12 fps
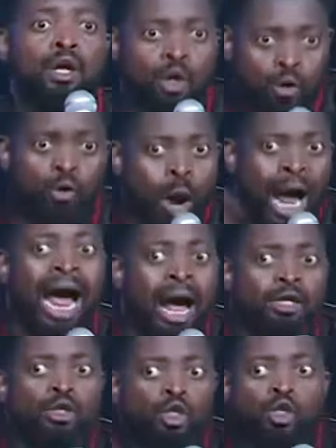you
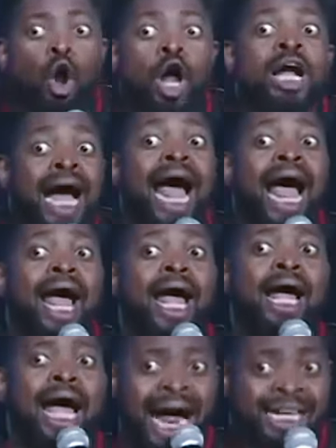are stronger
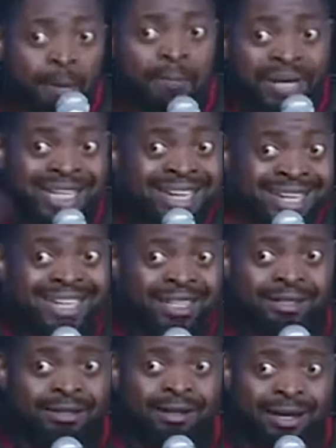at the beginning,
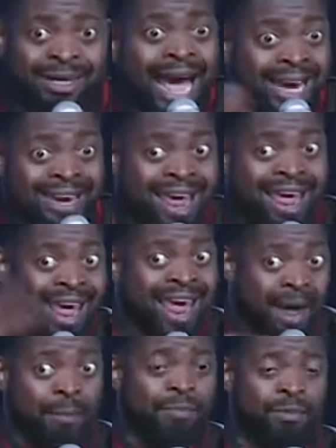9
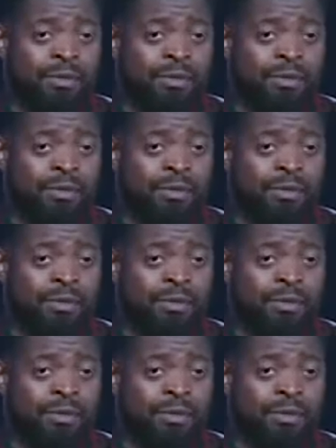a.m.